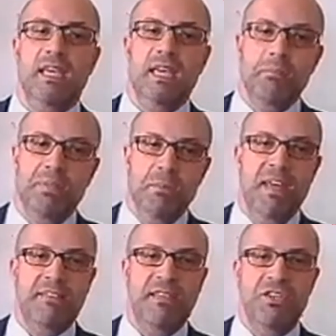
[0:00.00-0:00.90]

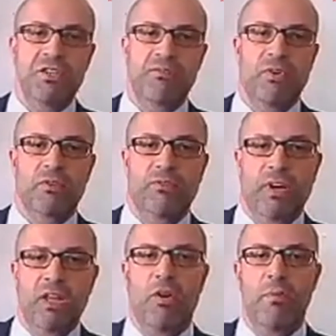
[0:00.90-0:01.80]
implementation for the
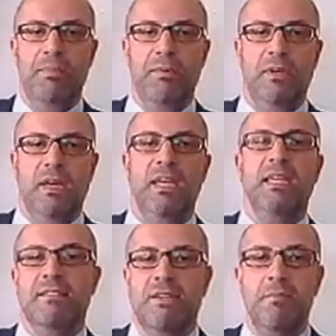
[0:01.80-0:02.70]
follow-up
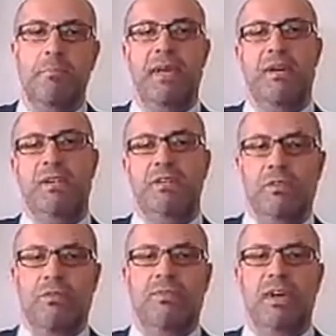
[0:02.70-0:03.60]
interim period
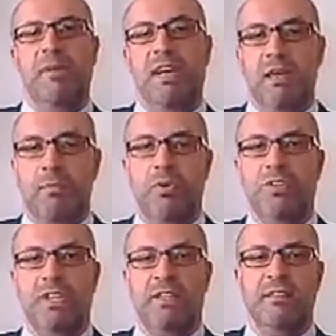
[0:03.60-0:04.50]
of M&A
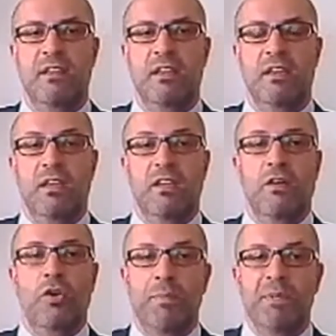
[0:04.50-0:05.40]
projects,
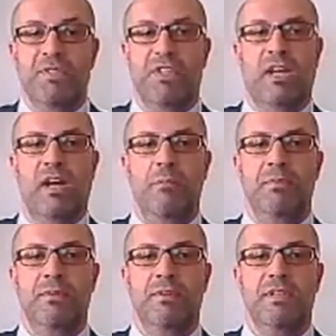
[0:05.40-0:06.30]
corporate
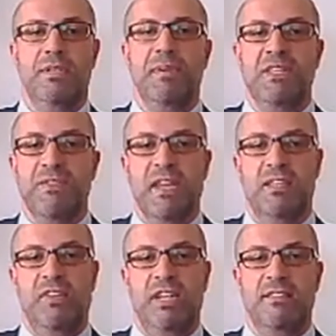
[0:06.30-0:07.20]
checkup, specific
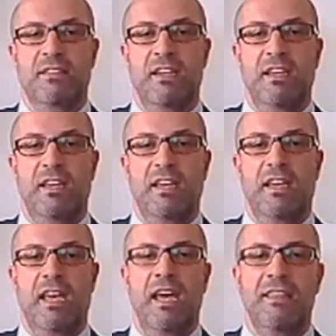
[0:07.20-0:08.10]
advisory,
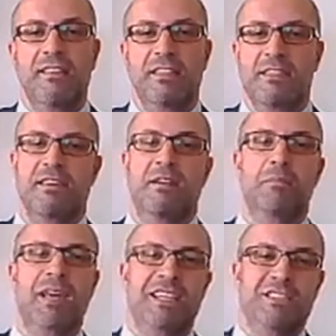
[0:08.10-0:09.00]
and
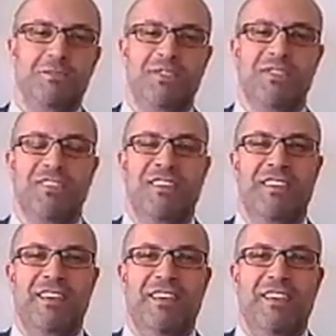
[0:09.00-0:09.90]
interim management.
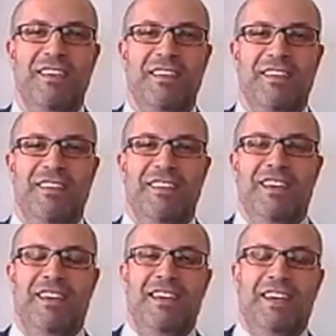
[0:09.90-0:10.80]

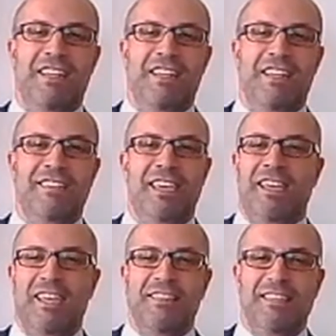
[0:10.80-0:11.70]
I think
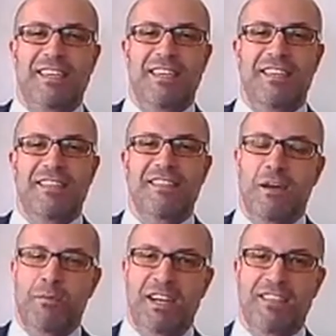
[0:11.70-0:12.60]
I can uh,
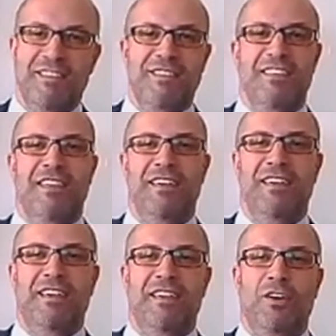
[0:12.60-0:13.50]
summarize uh,
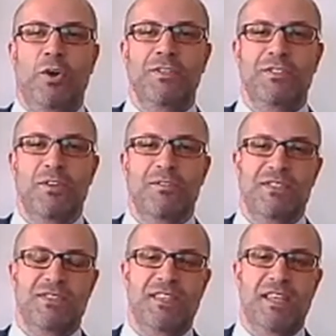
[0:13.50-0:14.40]
all the
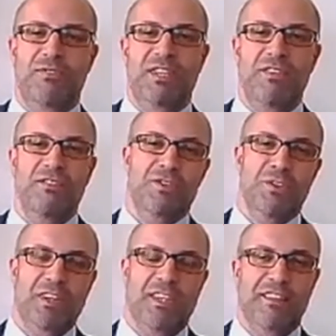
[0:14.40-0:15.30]
services that we give in
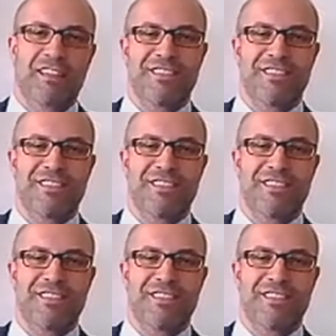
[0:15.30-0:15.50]
Turkey,